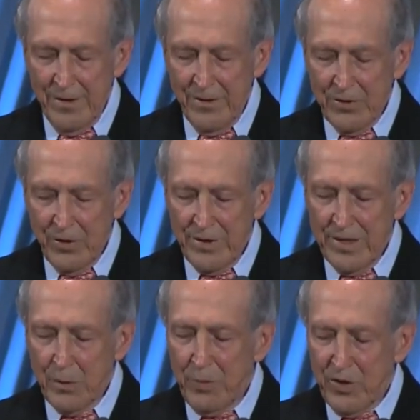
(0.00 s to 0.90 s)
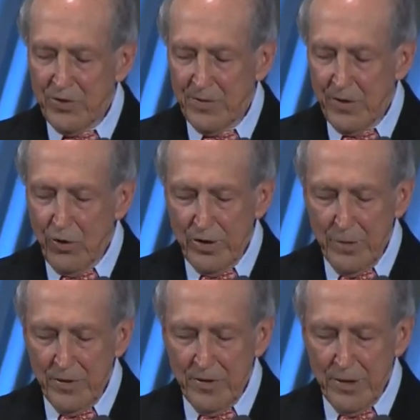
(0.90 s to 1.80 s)
Certainly, it appears that there are a
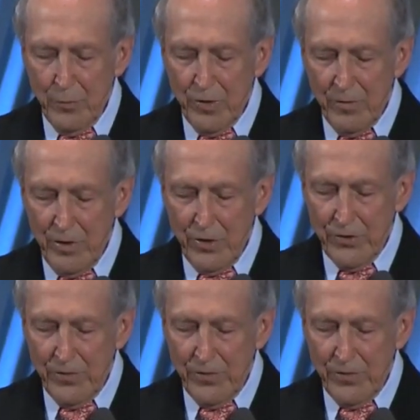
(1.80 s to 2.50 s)
limited number of laws